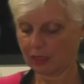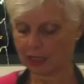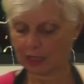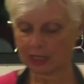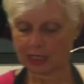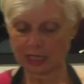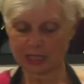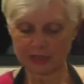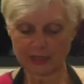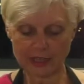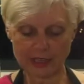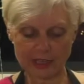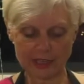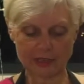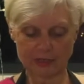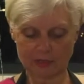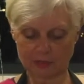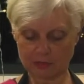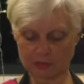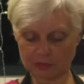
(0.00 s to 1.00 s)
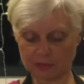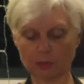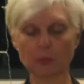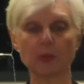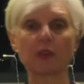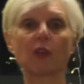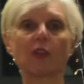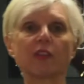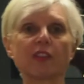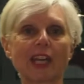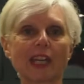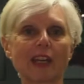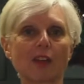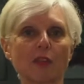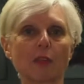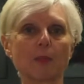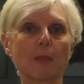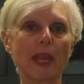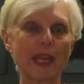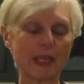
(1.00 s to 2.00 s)
And then, so we've got now
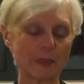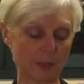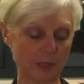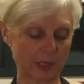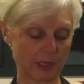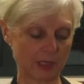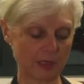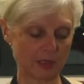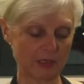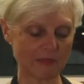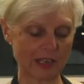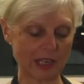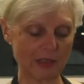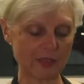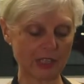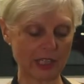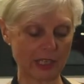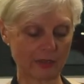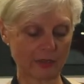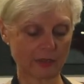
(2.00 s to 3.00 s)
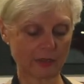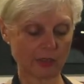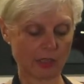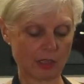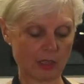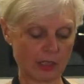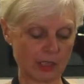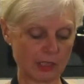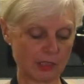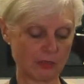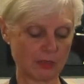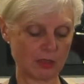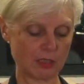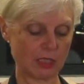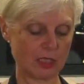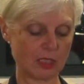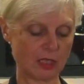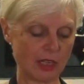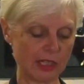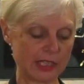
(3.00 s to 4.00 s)
the paper around the outside,
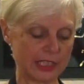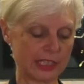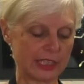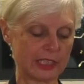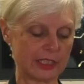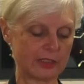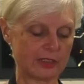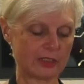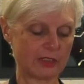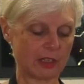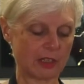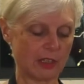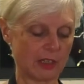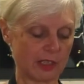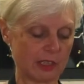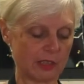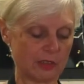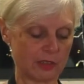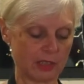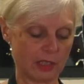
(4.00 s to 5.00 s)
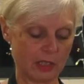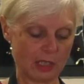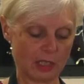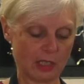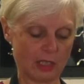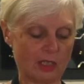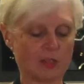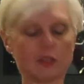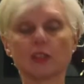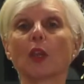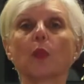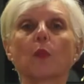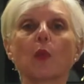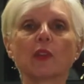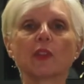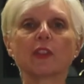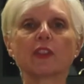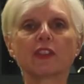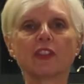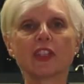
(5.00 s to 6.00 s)
lining inside, so it
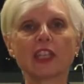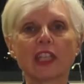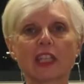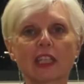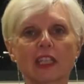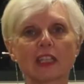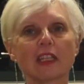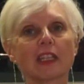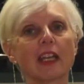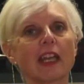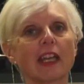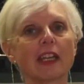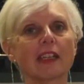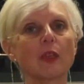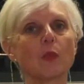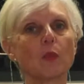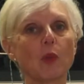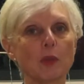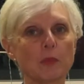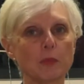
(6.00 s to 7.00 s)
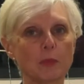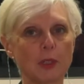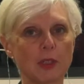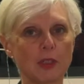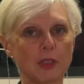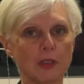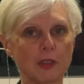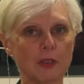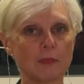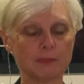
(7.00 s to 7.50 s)
won't stick and it won't burn.